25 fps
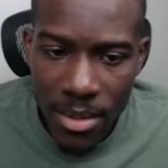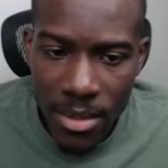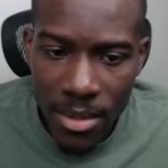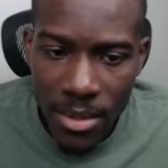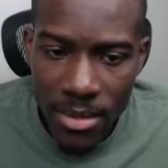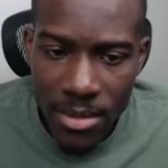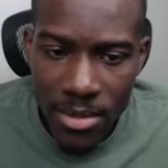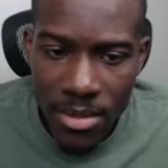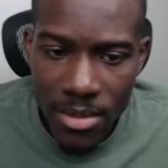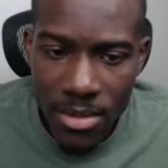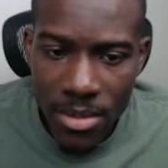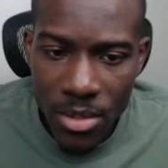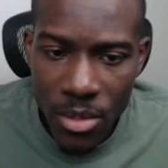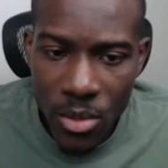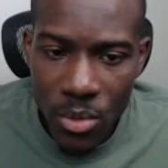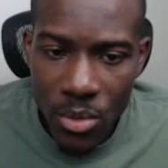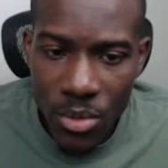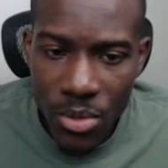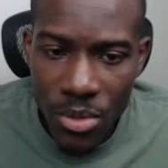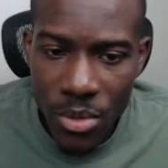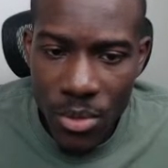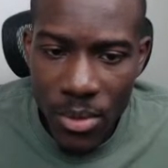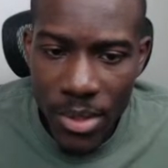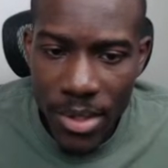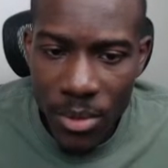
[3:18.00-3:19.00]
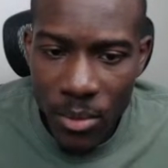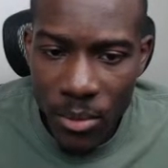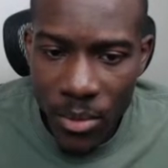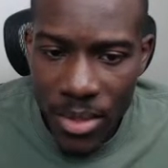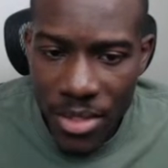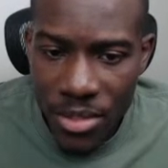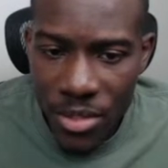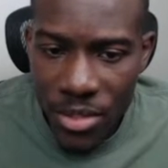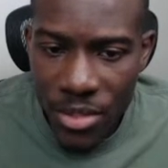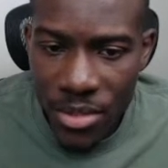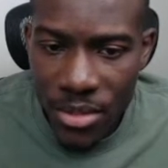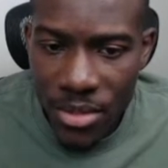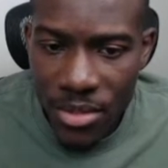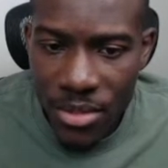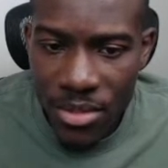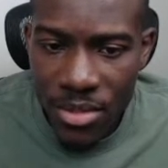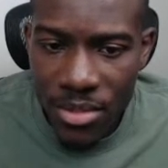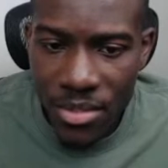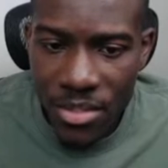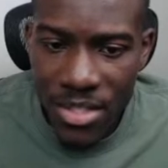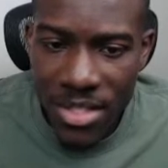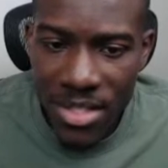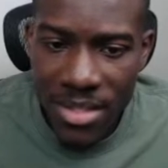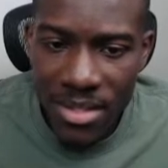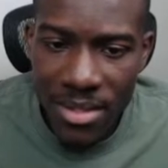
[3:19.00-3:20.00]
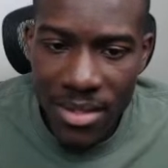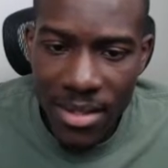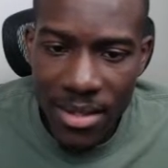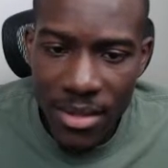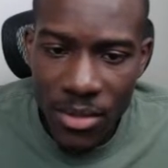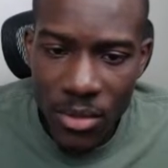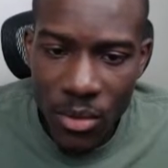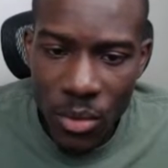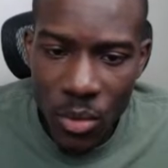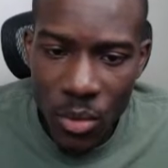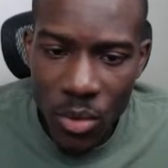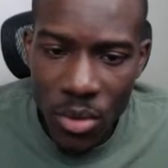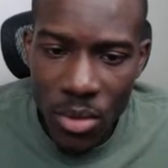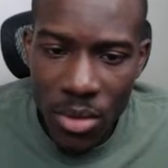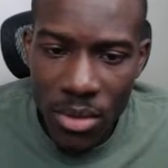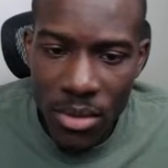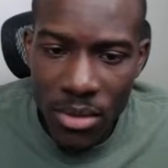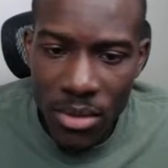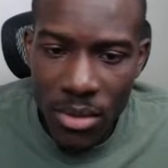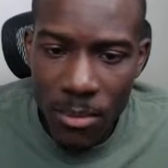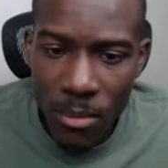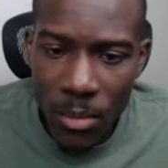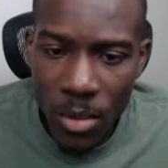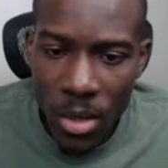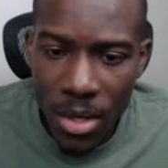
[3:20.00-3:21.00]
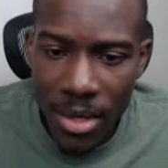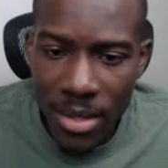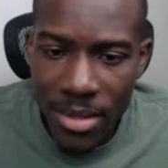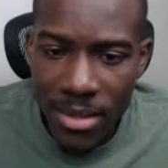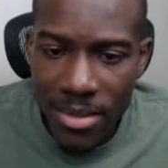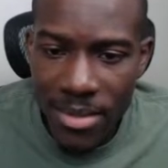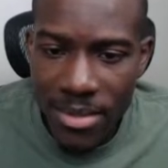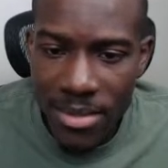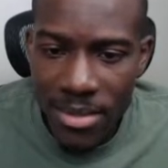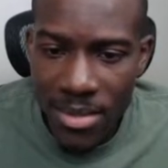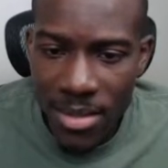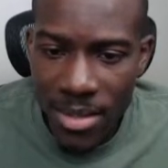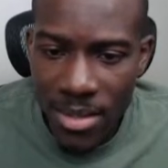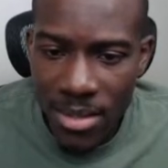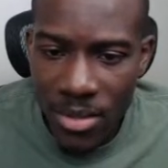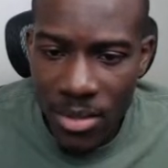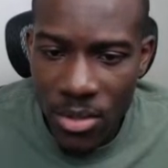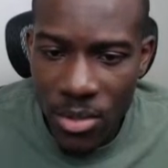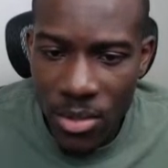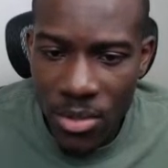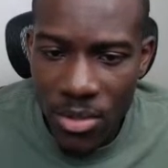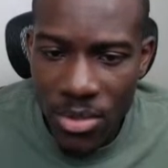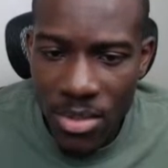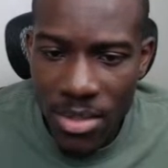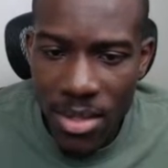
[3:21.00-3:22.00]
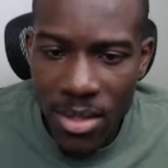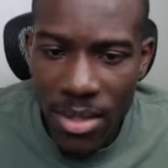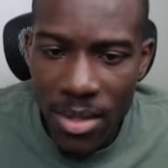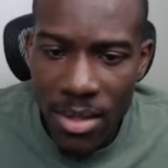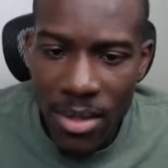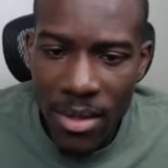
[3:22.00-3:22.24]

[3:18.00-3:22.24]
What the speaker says: So do enrichers. Just ignore the market signals.